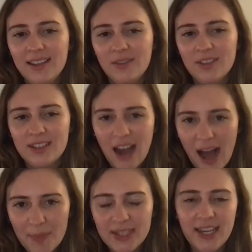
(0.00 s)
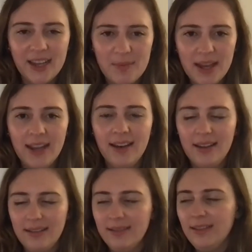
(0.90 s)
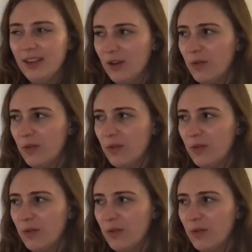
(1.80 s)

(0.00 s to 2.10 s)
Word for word: stop and take a minute and you know